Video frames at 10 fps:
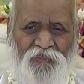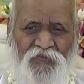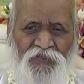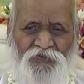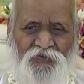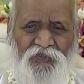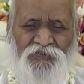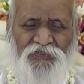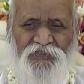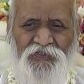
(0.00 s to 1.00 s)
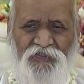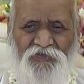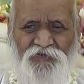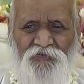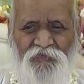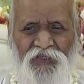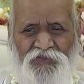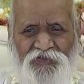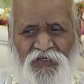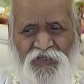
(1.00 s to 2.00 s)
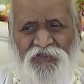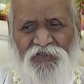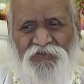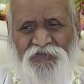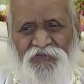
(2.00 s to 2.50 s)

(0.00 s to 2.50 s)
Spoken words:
Education is our main target.